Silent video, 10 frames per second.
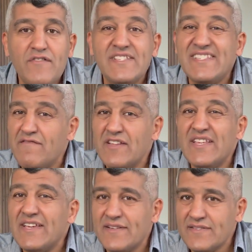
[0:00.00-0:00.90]
every
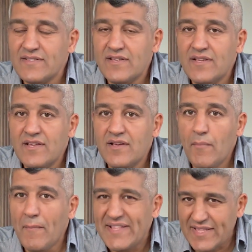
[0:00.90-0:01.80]
7 years.
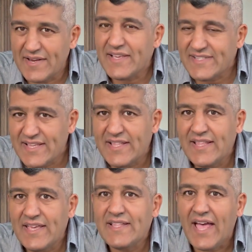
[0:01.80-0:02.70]
But
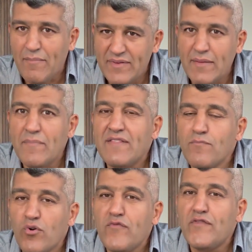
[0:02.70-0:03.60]
recently it happened a
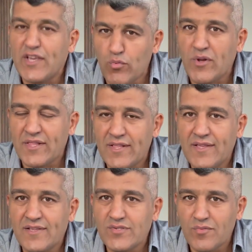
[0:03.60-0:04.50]
bit more
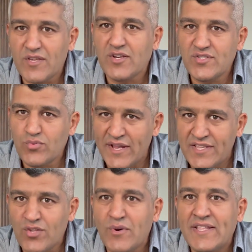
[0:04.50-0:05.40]
frequently. So because
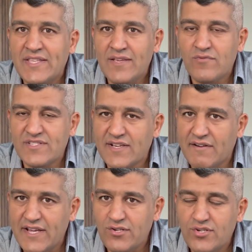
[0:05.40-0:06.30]
2020 was a
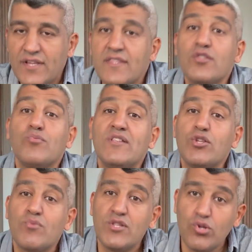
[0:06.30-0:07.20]
crash and then
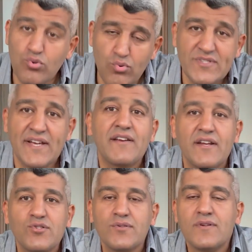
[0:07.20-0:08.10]
2022 was a
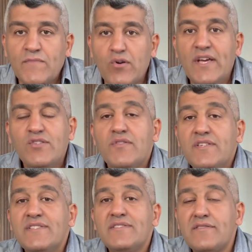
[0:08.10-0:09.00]
crash. Okay, so
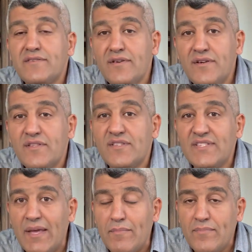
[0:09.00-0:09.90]
this is the third
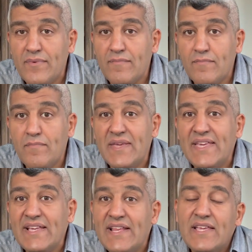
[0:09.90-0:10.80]
step.
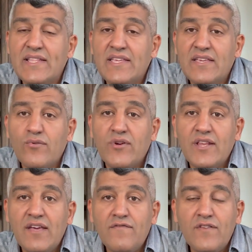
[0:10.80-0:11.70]
Be greedy
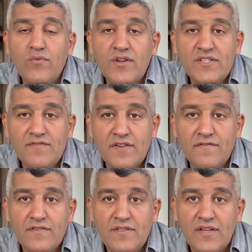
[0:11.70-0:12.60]
when everyone is
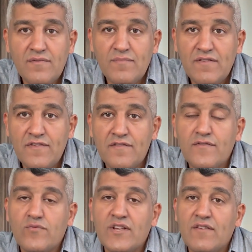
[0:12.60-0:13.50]
fearful, and be
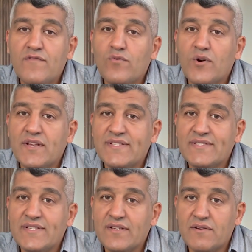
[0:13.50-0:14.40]
fearful when everyone
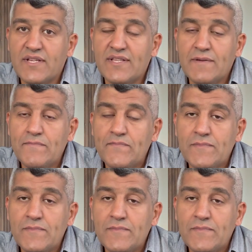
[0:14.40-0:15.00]
is greedy.